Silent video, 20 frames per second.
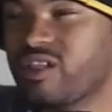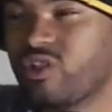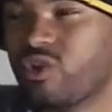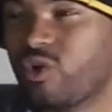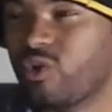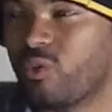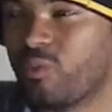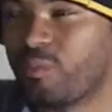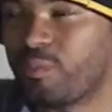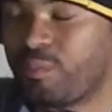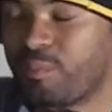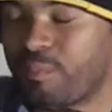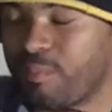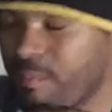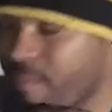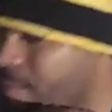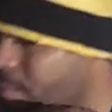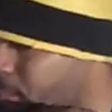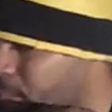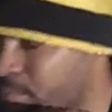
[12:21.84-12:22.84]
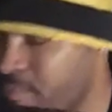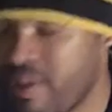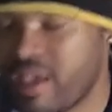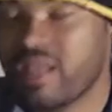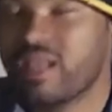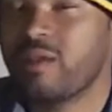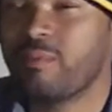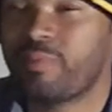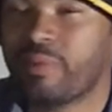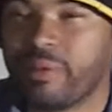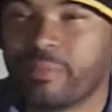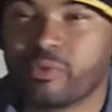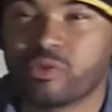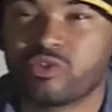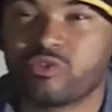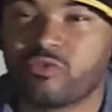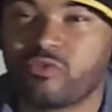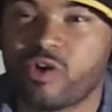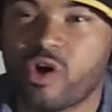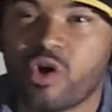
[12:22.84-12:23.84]
Do many
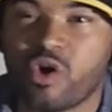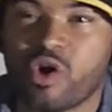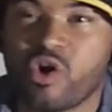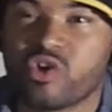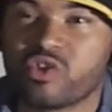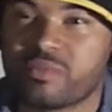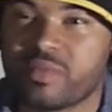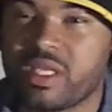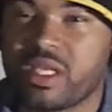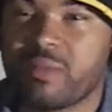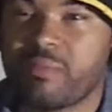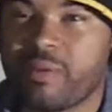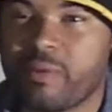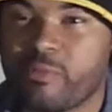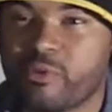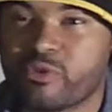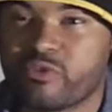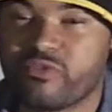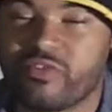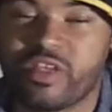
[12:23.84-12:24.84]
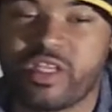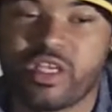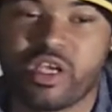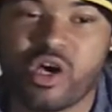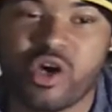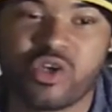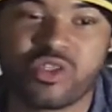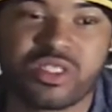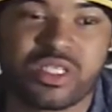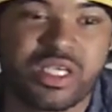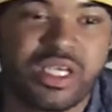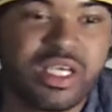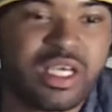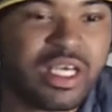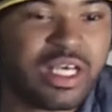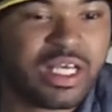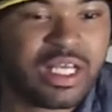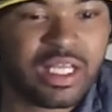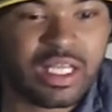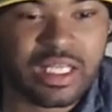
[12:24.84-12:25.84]
people's photos, many people's videos.
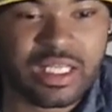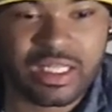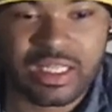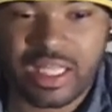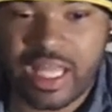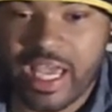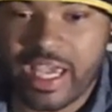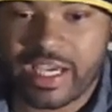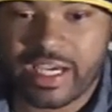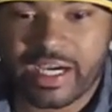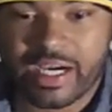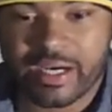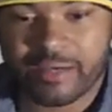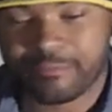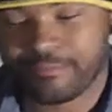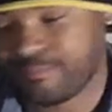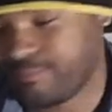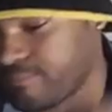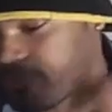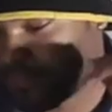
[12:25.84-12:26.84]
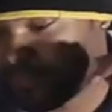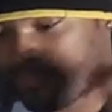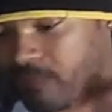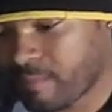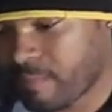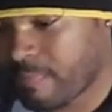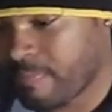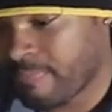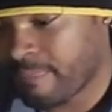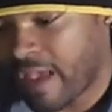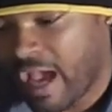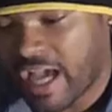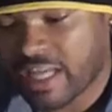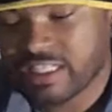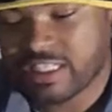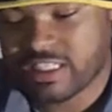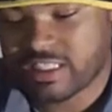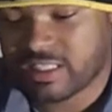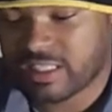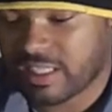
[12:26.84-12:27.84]
Like I
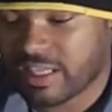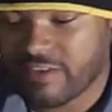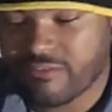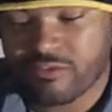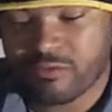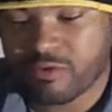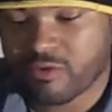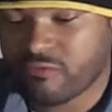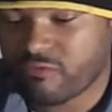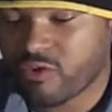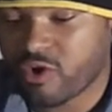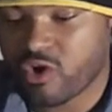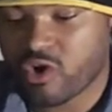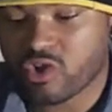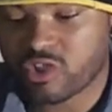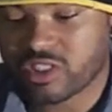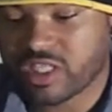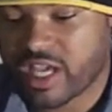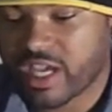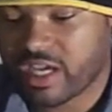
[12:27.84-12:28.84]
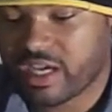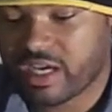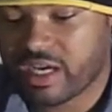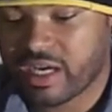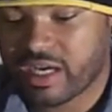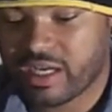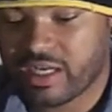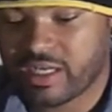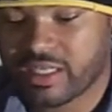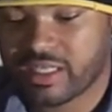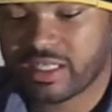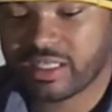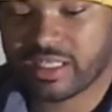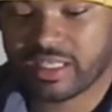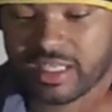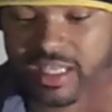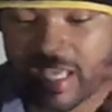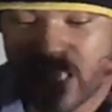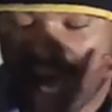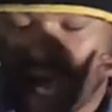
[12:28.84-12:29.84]
just give them the photos. Like
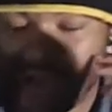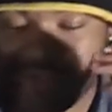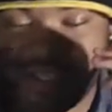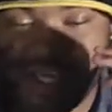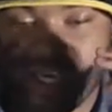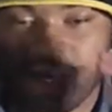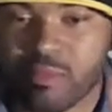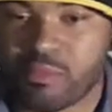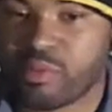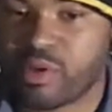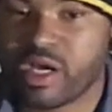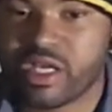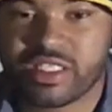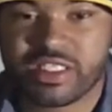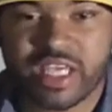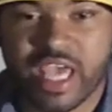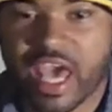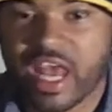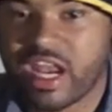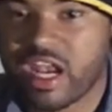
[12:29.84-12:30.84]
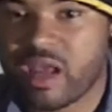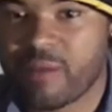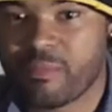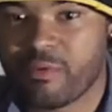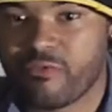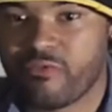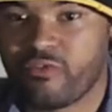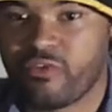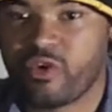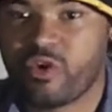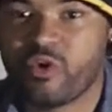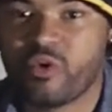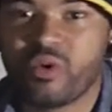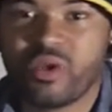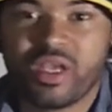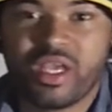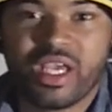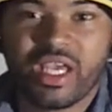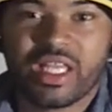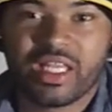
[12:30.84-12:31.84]
I'll take a bunch, edit up a few.
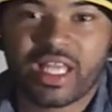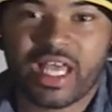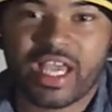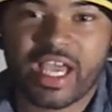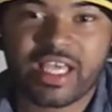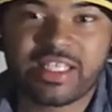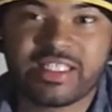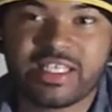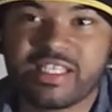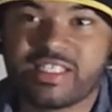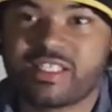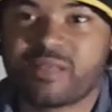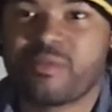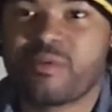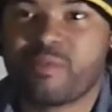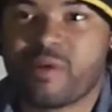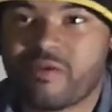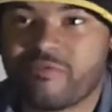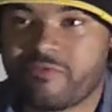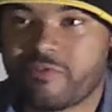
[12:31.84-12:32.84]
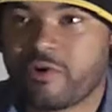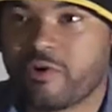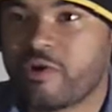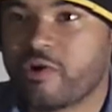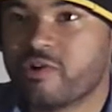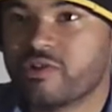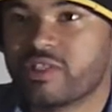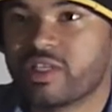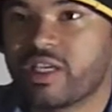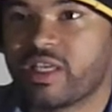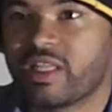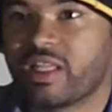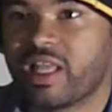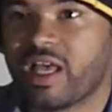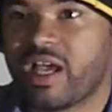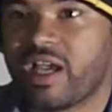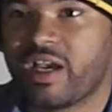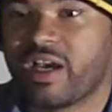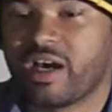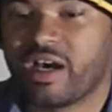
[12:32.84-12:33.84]
Like I seen some of my photos in
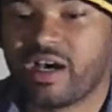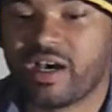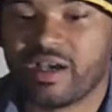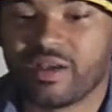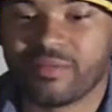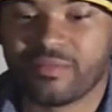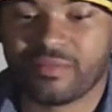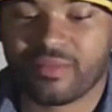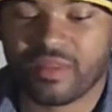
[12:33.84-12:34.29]
like a